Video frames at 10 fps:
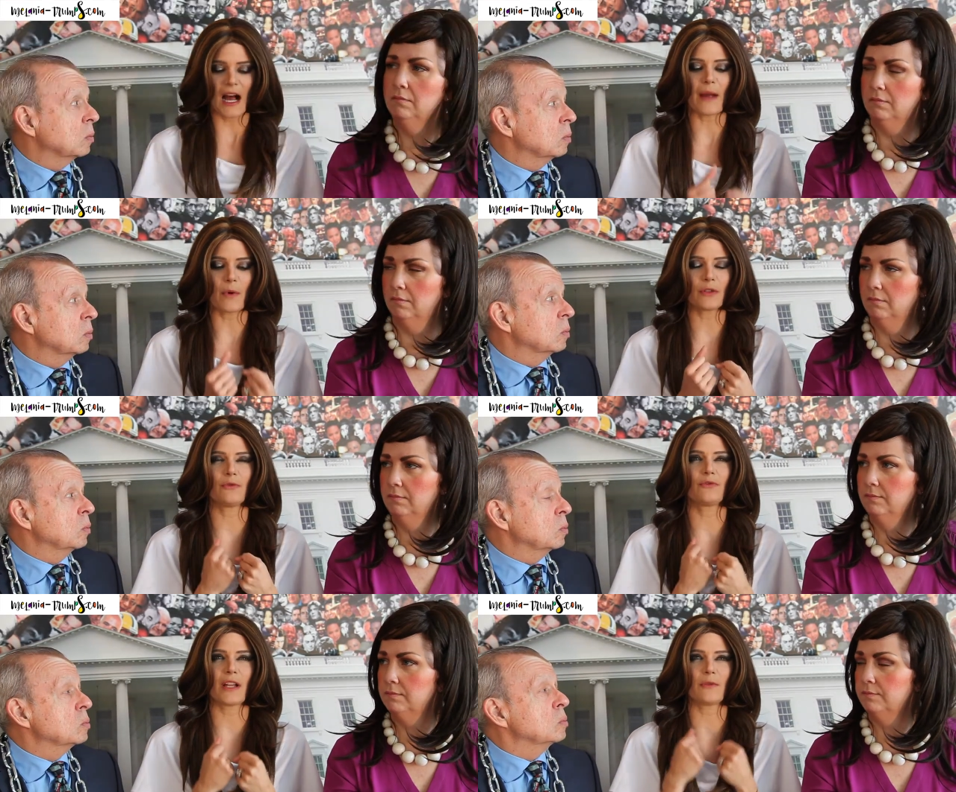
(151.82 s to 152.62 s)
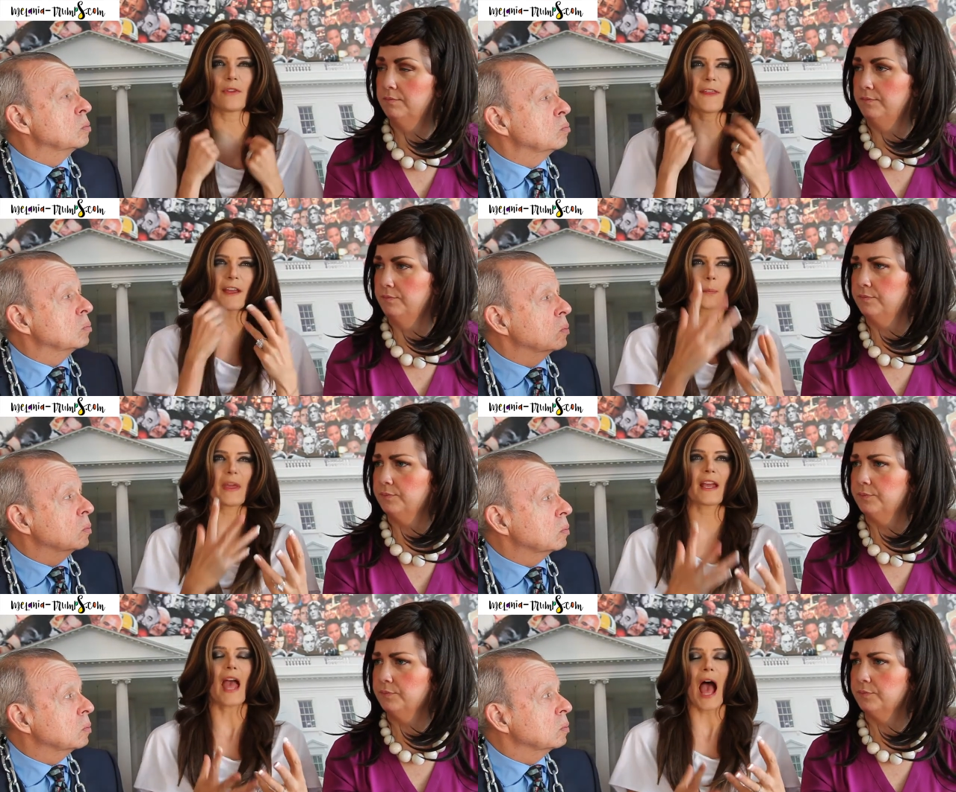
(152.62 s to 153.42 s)
Speaker 1: I want to try to think
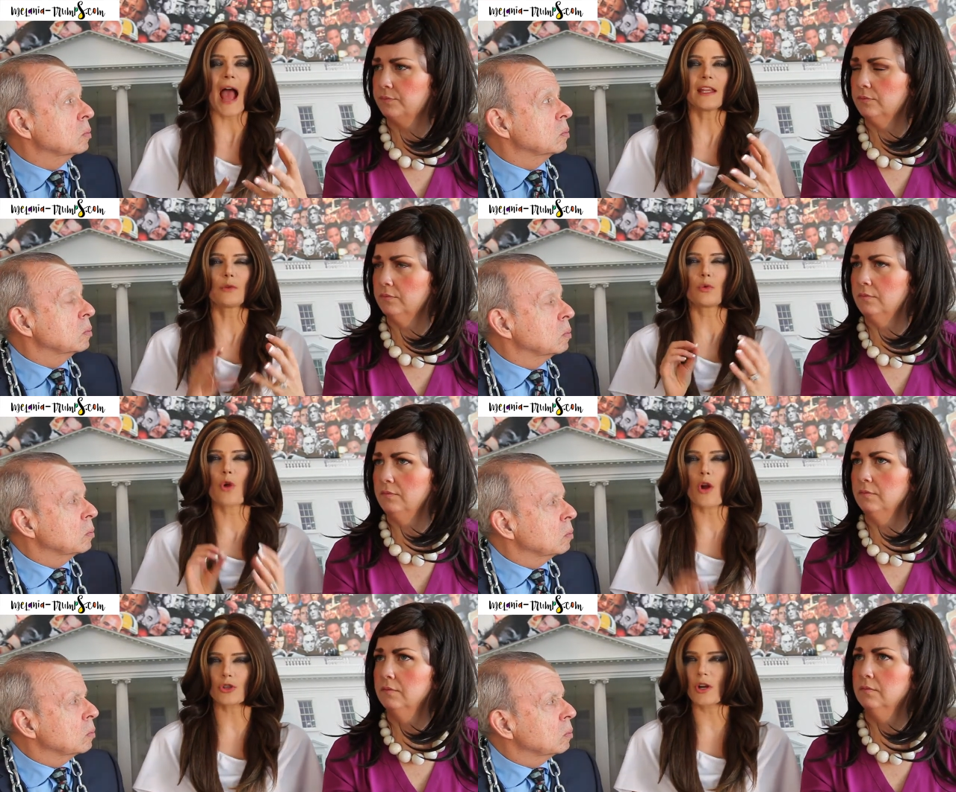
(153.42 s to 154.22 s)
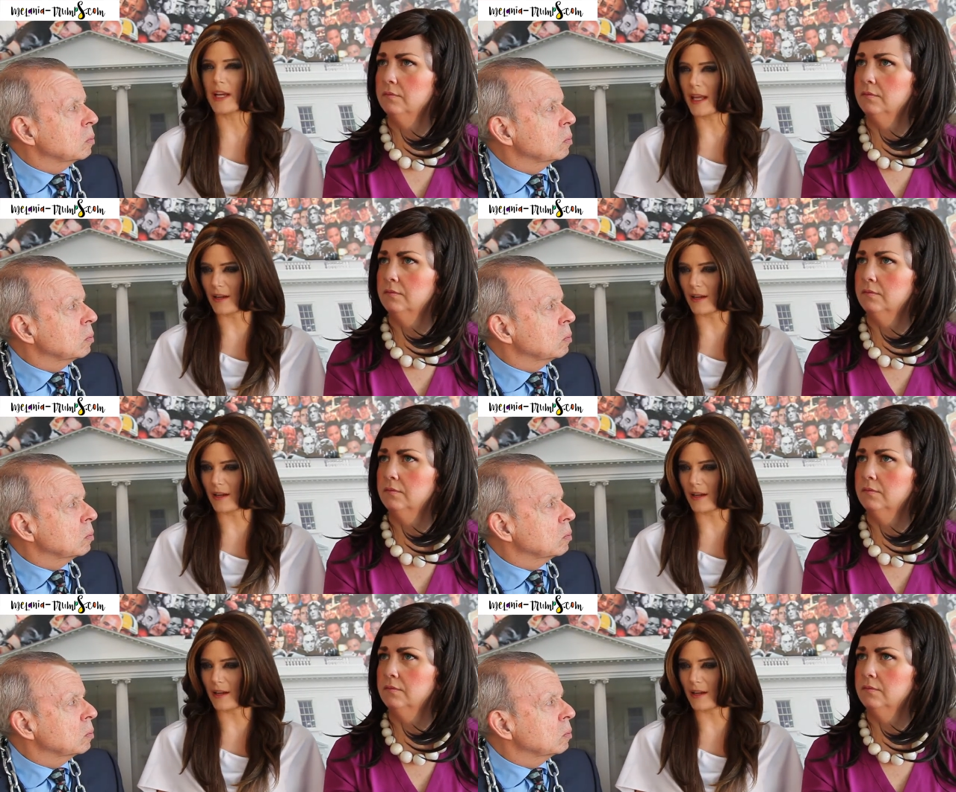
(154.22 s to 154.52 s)
big. I need to launch career